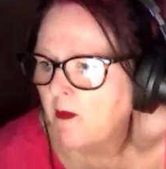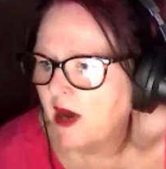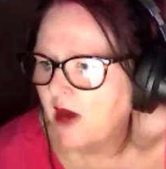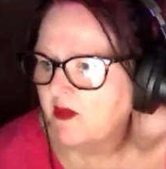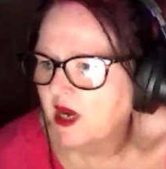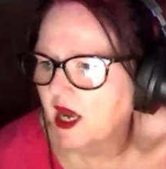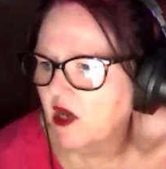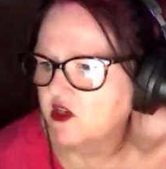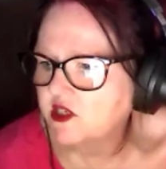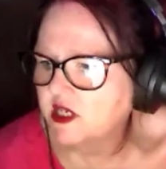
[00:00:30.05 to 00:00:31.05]
But
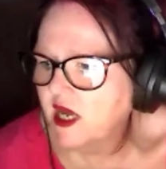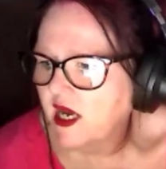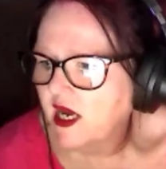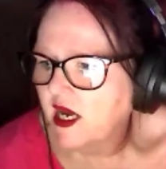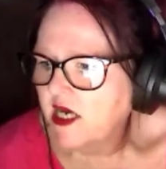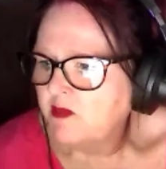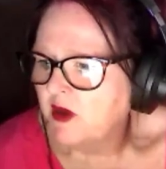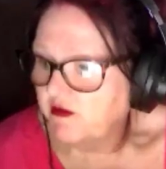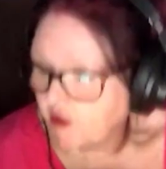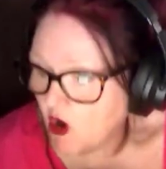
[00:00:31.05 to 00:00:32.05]
because
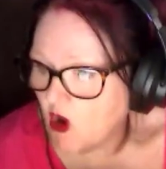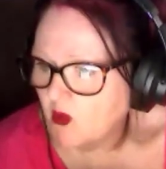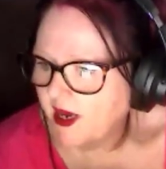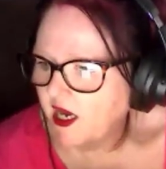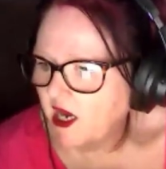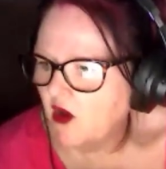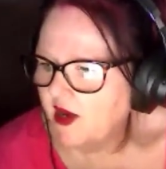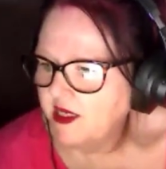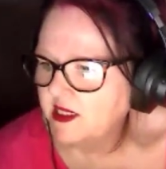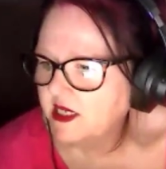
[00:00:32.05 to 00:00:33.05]
before we go
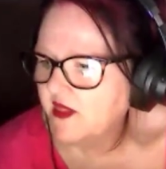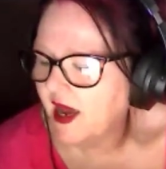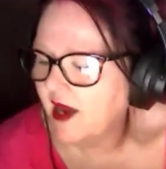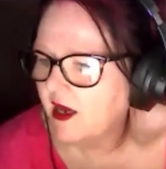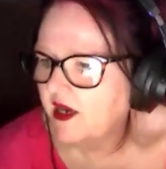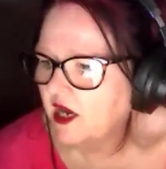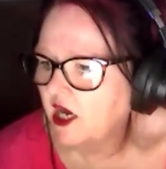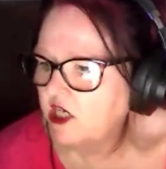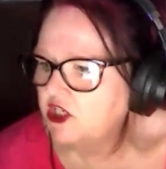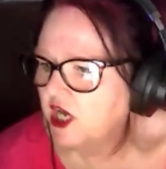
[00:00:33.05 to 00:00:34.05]
into that and
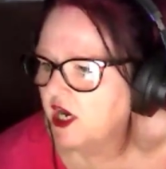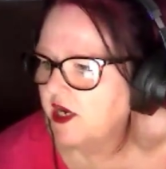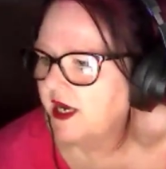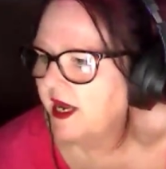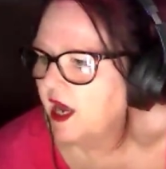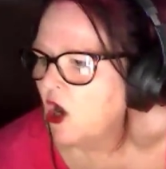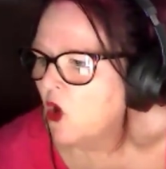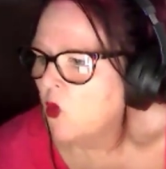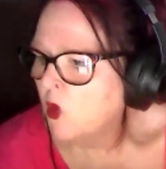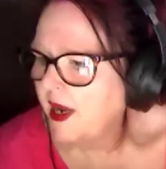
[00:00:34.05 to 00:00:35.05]
her journey,
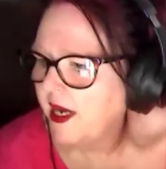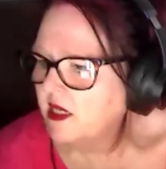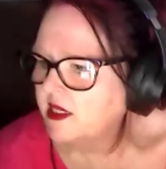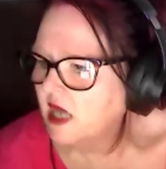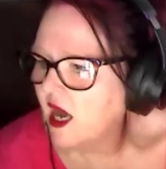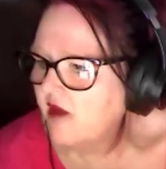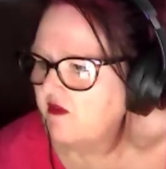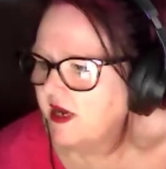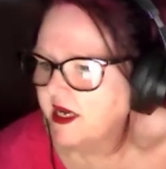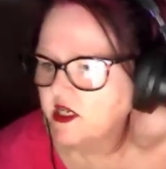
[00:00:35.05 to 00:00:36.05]
we're
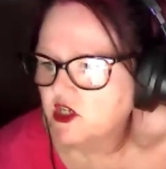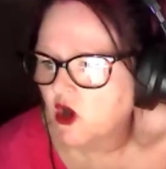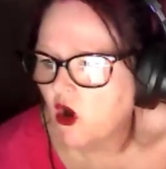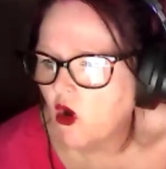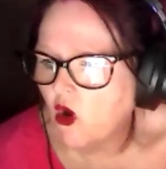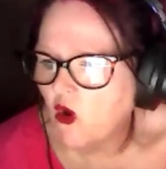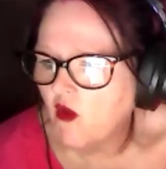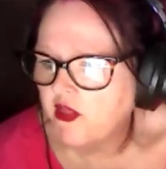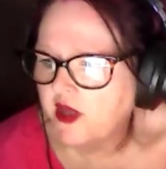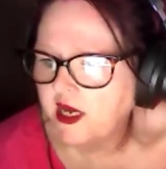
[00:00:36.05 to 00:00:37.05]
diving into
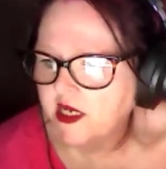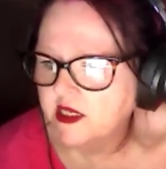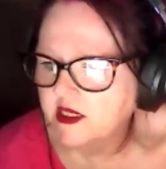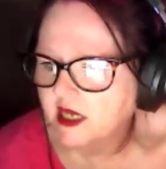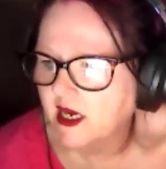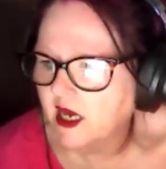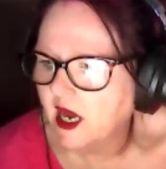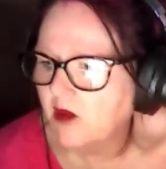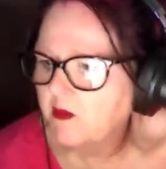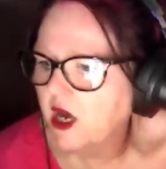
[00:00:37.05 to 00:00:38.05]
all things that
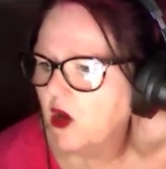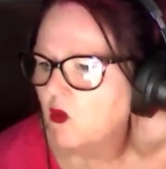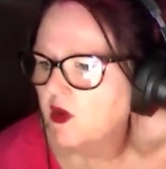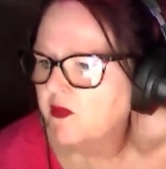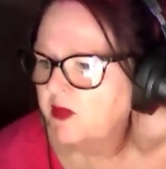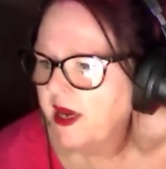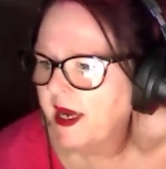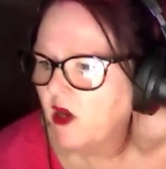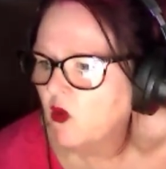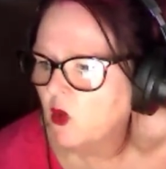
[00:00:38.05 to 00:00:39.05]
come with
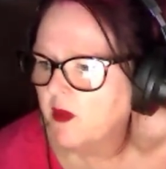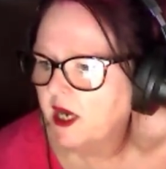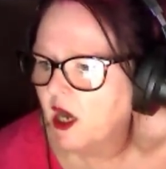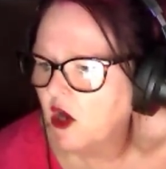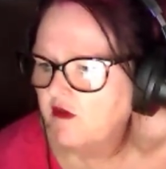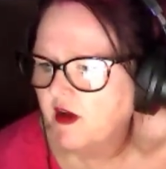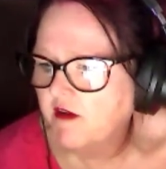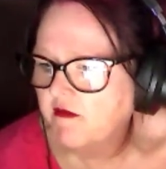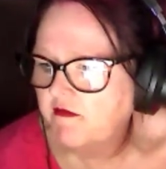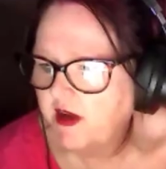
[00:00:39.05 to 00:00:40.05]
being a woman over
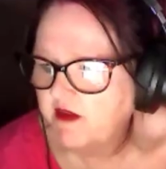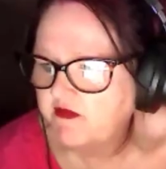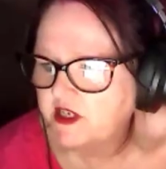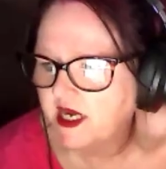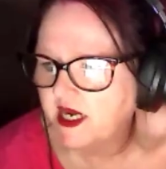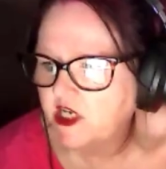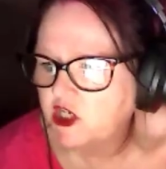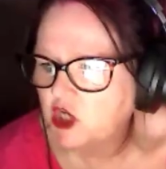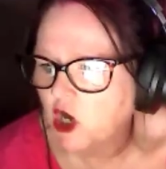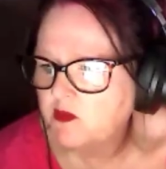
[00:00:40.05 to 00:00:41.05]
50:
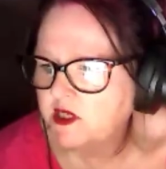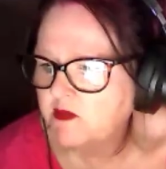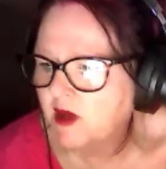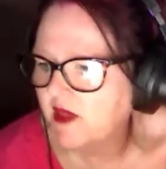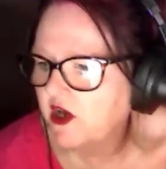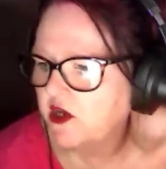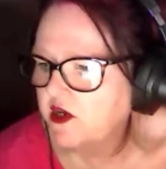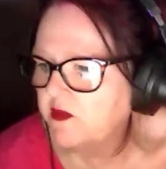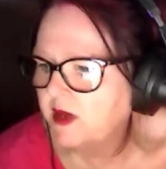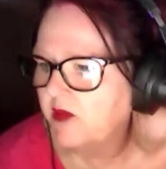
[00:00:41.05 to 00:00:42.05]
jobs,
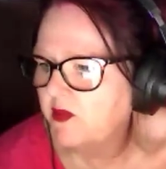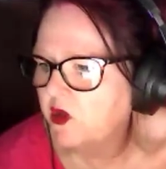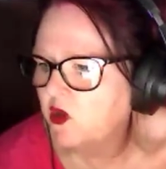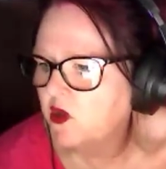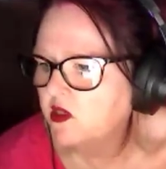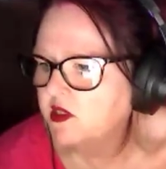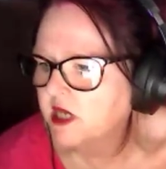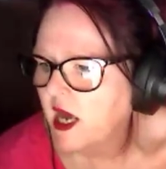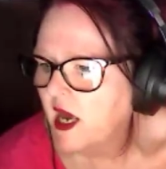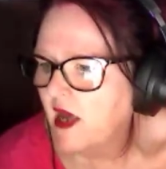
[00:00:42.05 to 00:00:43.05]
motherhood, menopause,
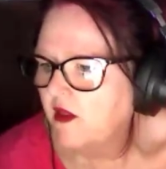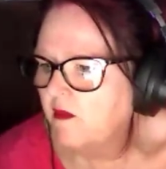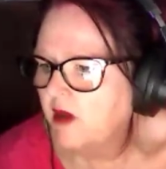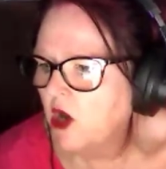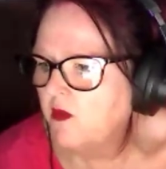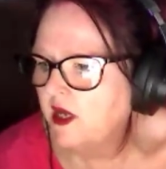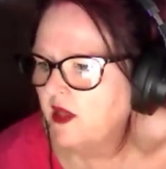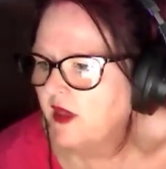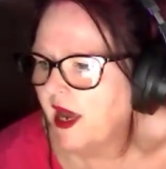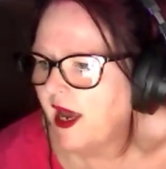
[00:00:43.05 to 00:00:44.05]
the
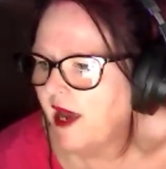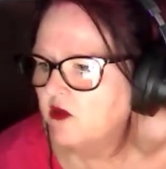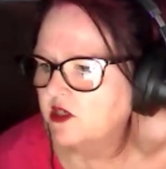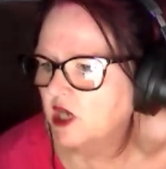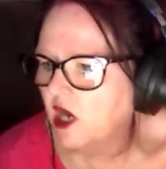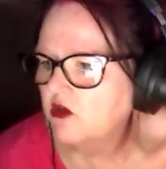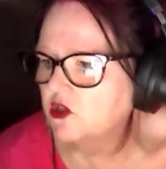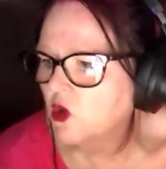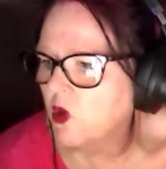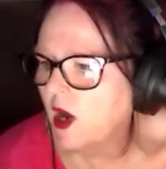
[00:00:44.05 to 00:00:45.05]
moment the house
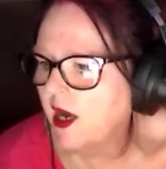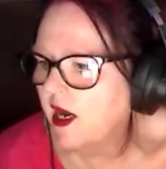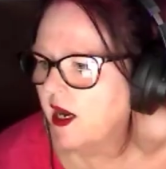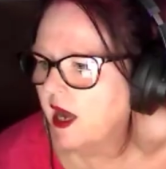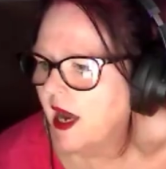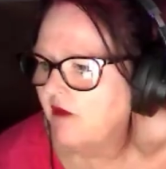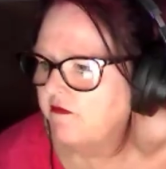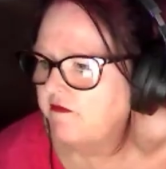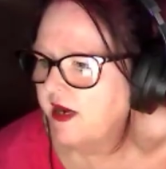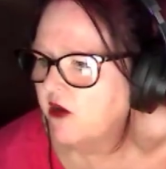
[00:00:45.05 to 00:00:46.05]
goes quiet, and
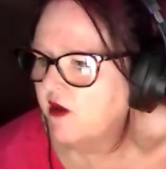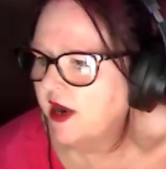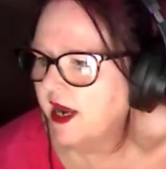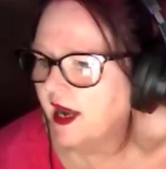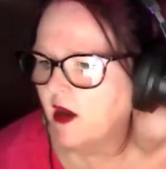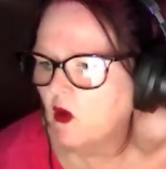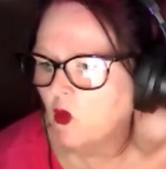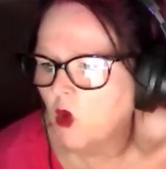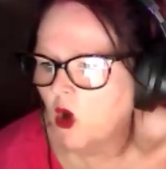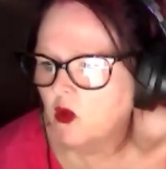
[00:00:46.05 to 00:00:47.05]
figuring out
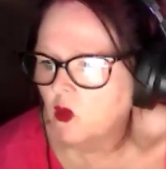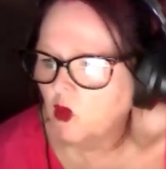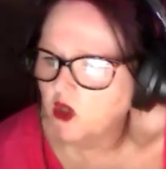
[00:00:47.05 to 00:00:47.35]
what